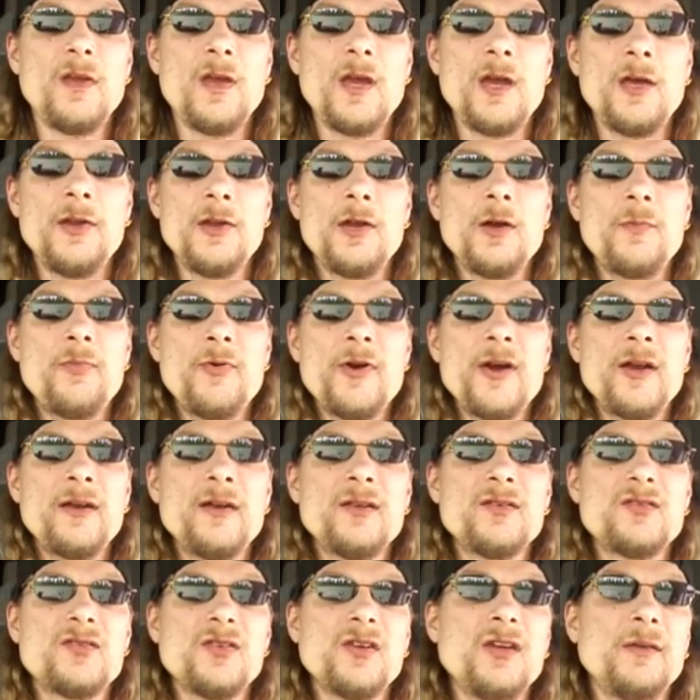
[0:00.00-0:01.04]
end their
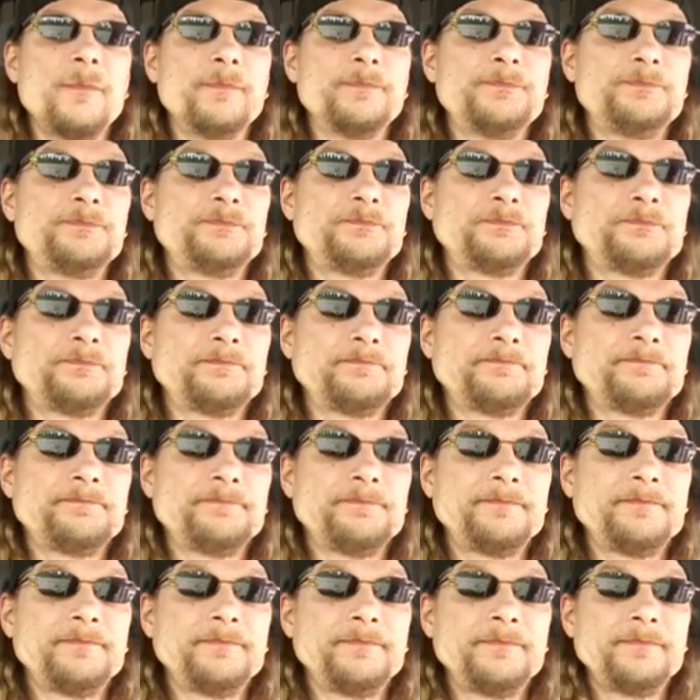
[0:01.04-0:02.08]
pregnancy.
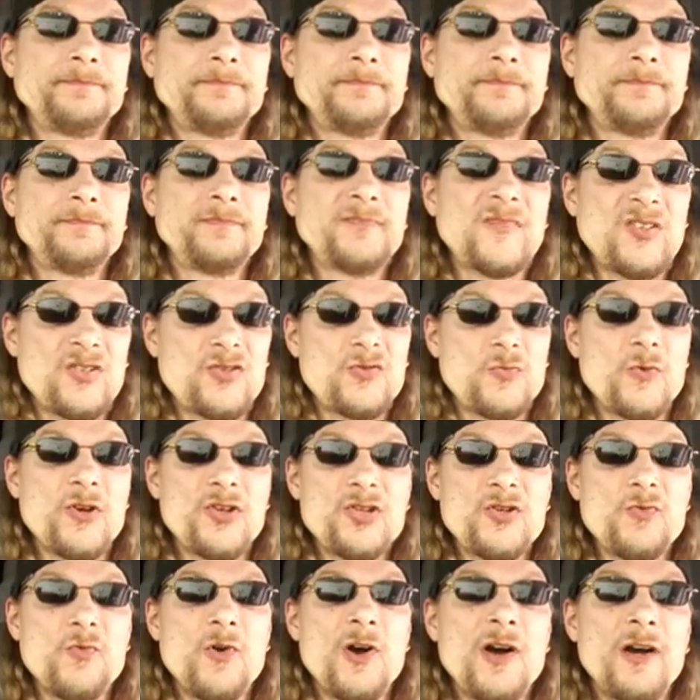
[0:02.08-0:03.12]
This is
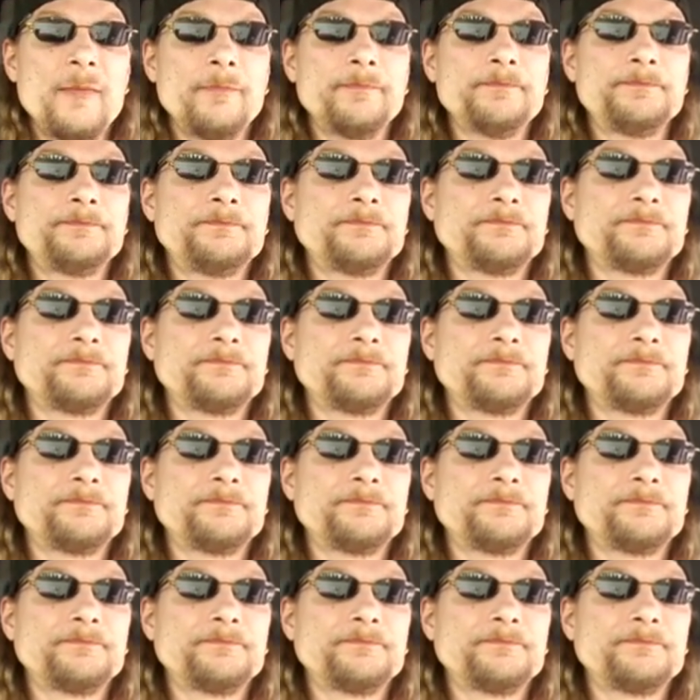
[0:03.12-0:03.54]
what you want.